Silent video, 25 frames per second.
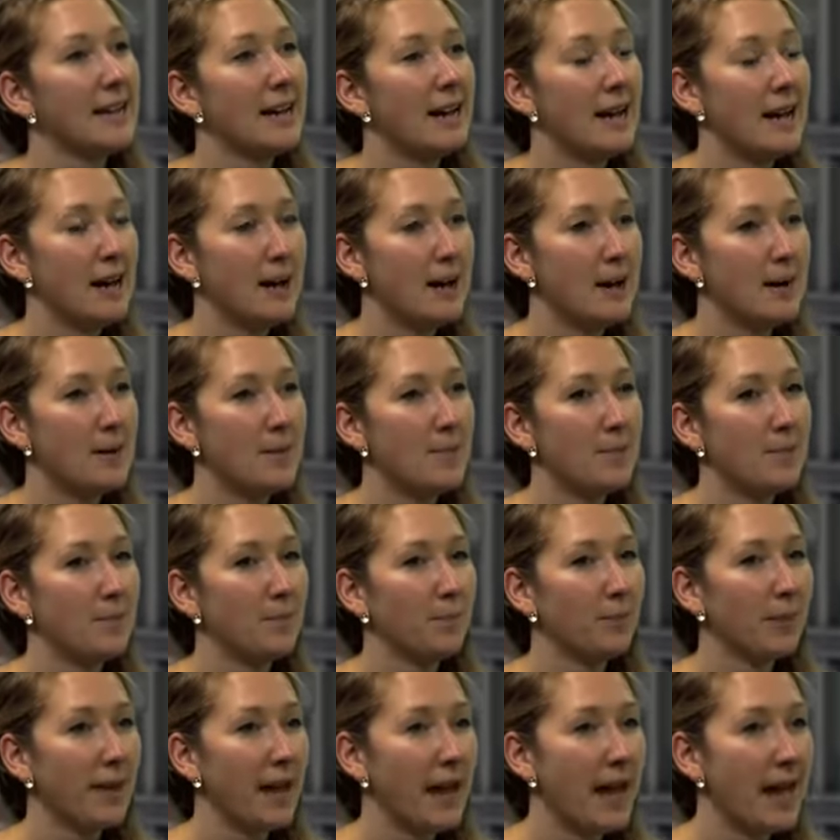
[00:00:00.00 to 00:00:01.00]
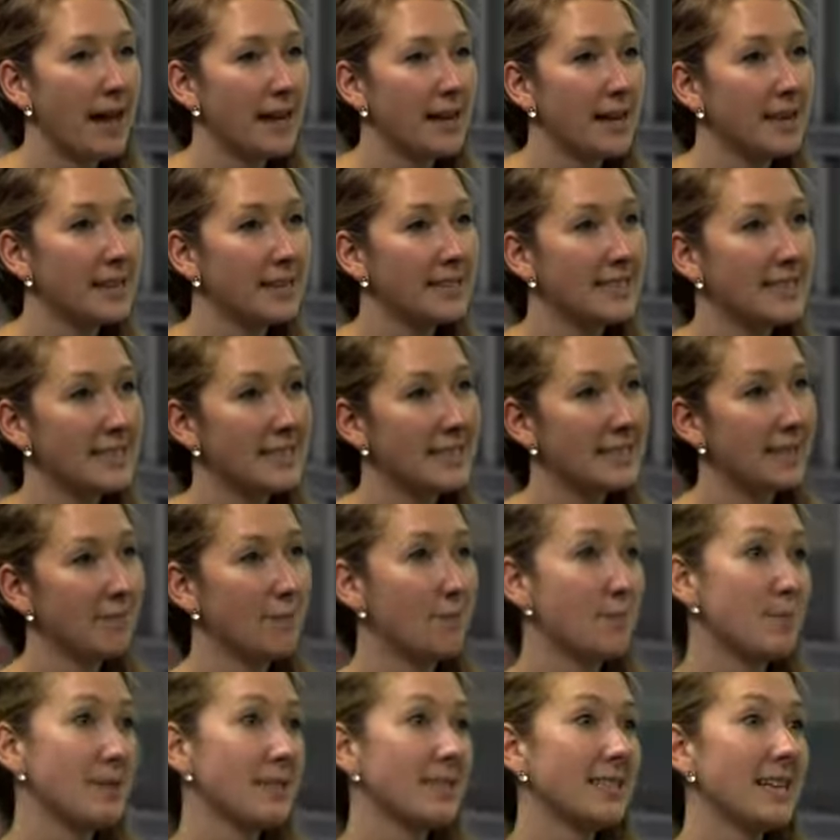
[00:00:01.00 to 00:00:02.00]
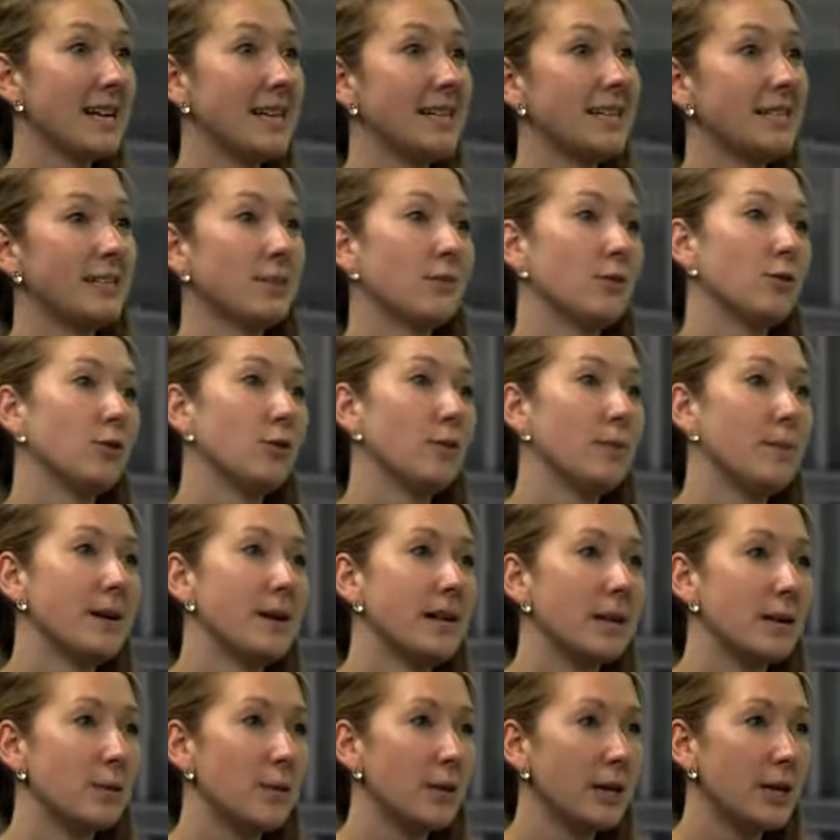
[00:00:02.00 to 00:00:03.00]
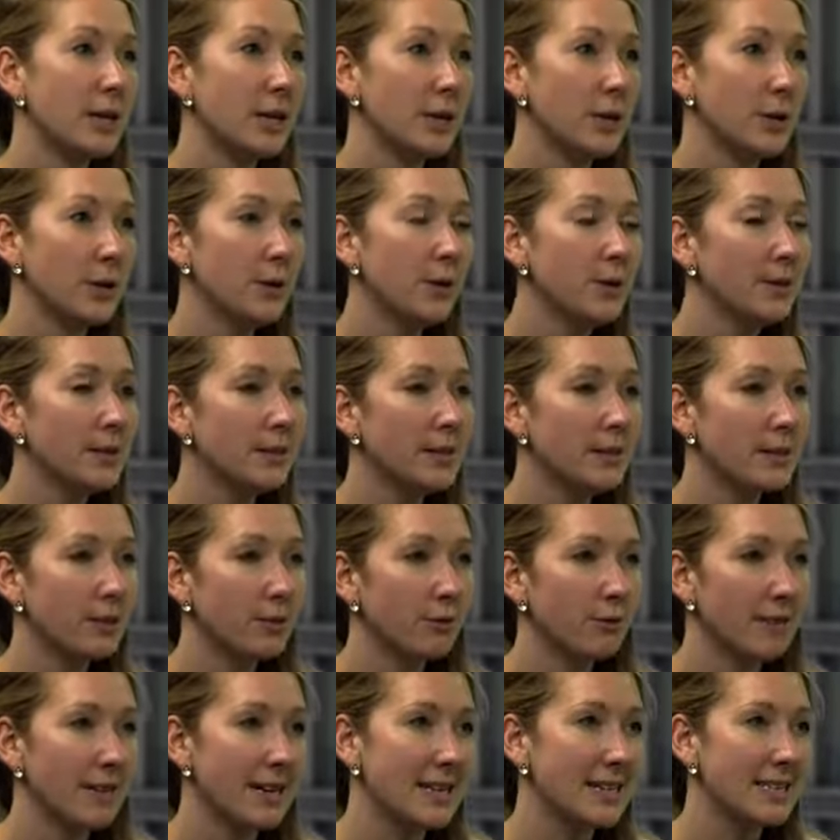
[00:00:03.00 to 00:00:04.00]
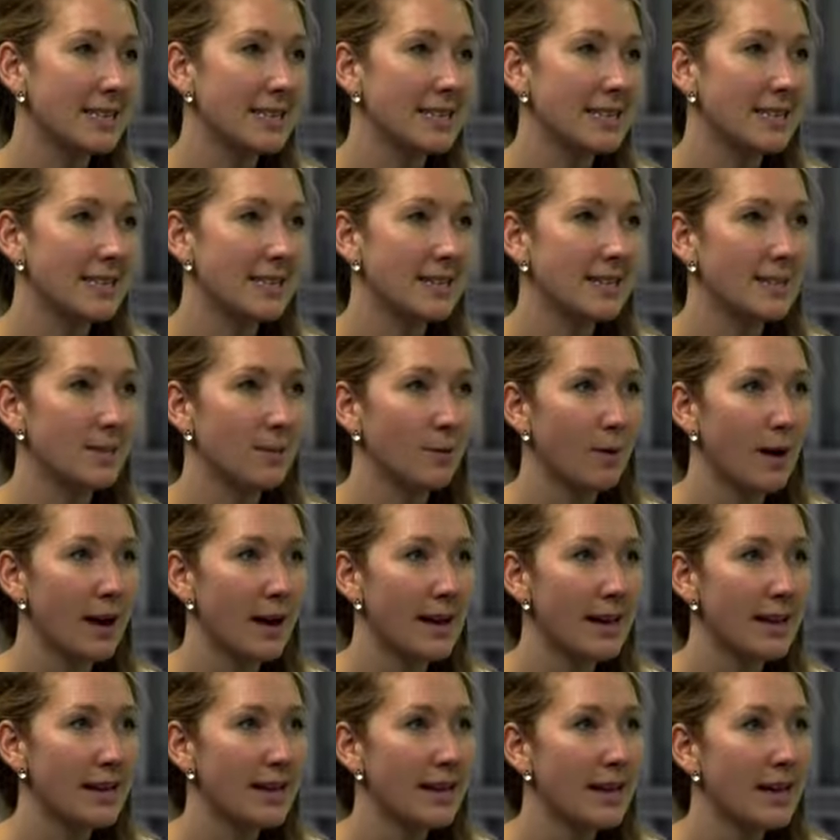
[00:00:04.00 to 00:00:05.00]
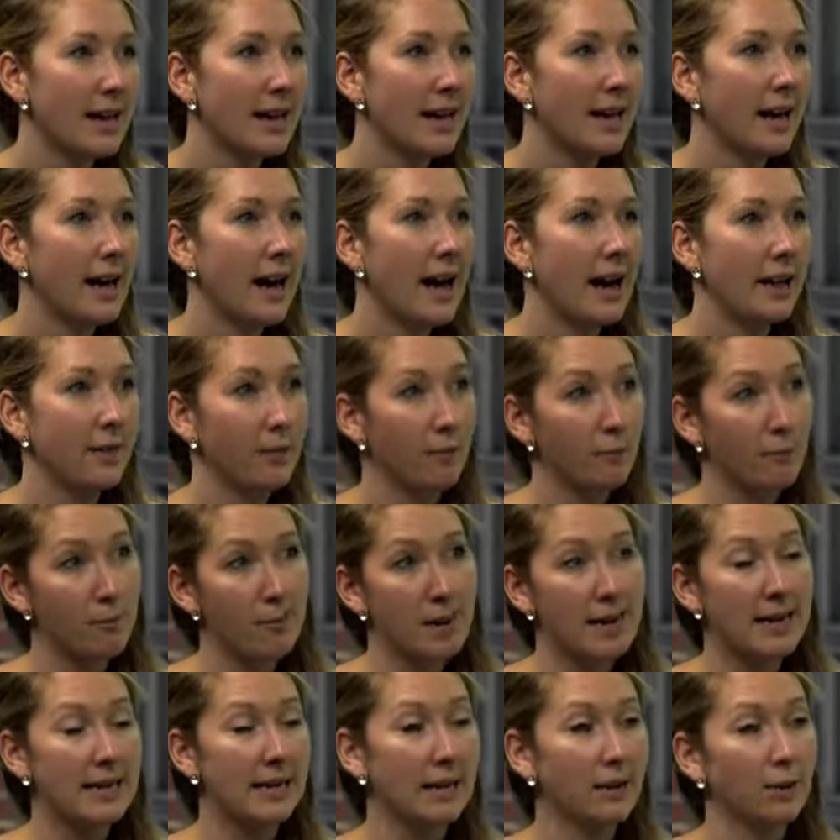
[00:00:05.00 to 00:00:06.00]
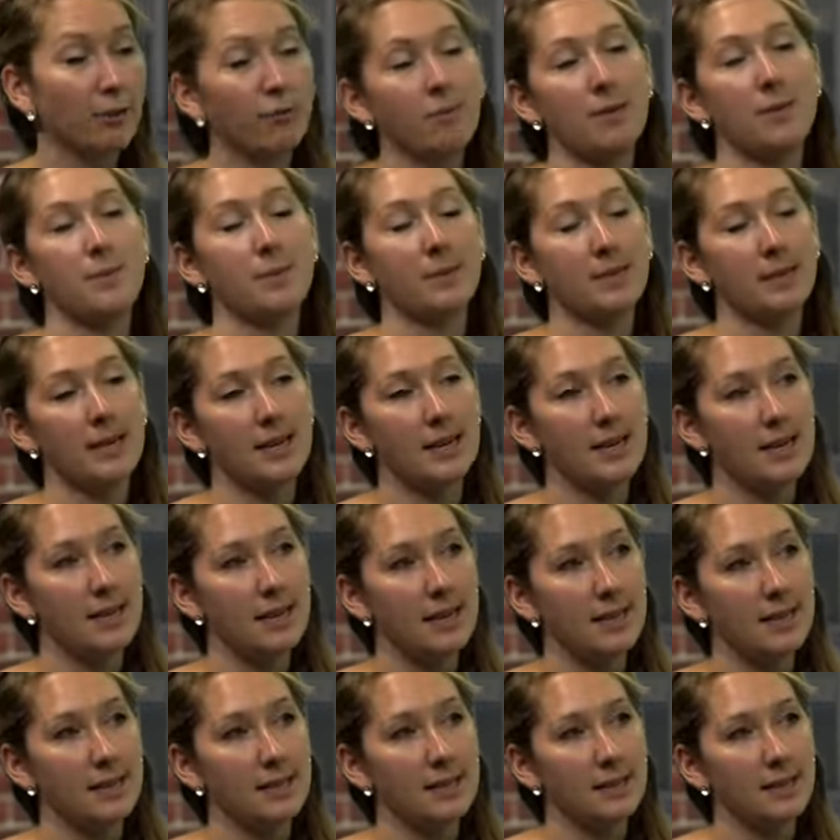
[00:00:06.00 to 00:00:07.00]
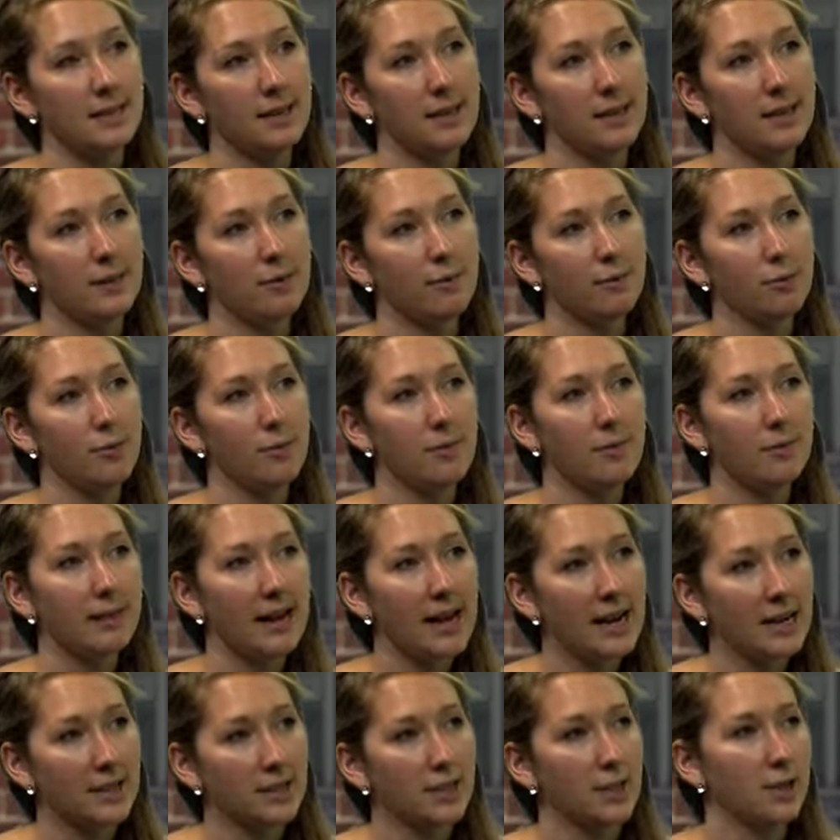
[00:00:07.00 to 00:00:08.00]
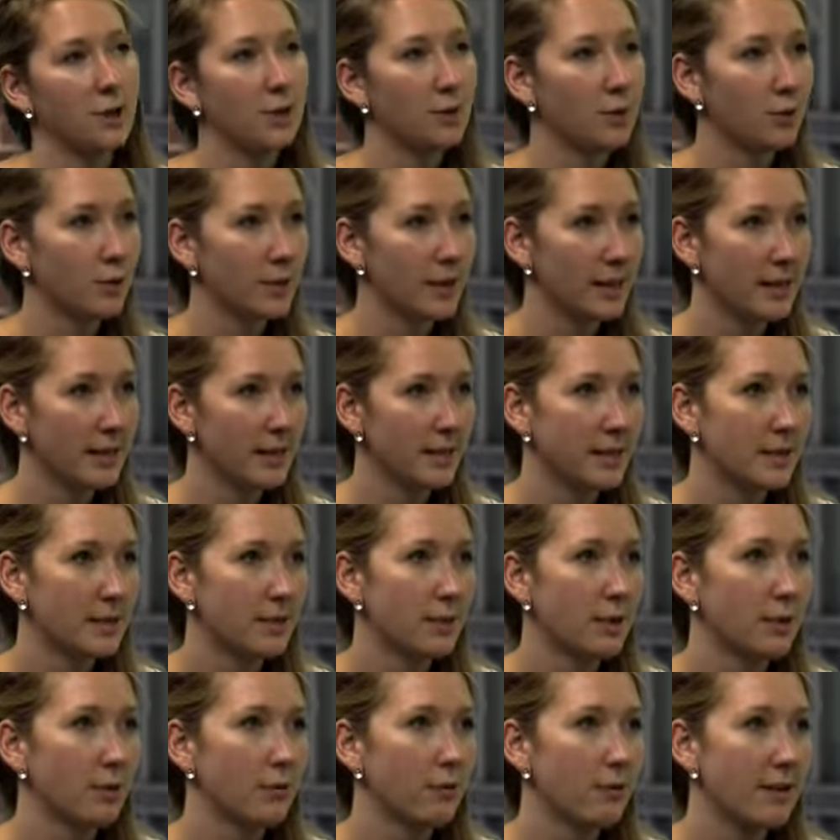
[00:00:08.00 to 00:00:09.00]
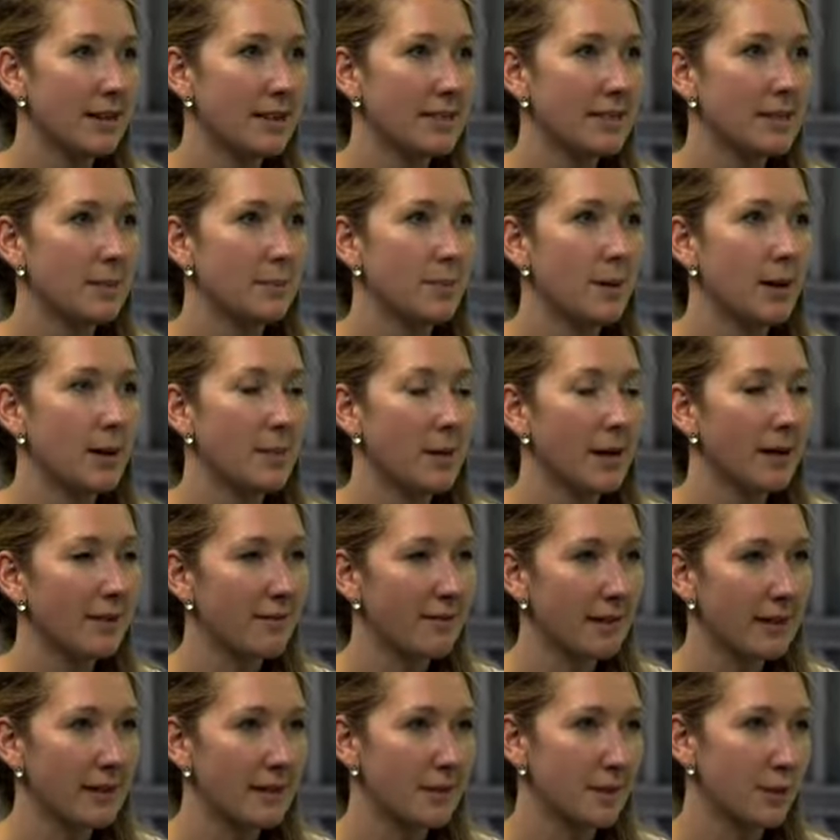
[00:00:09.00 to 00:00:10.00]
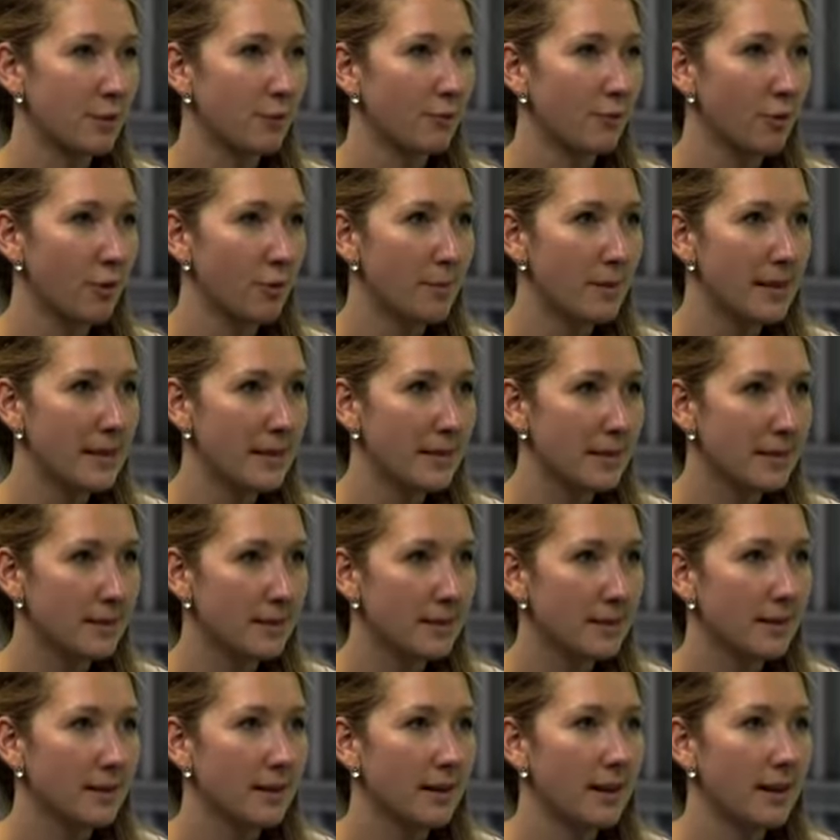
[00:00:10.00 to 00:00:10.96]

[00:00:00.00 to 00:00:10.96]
And 97% of all the money we use is created in this way, and the remaining 3% is in the form of cash and coins created by the Bank of England and the Royal Mint.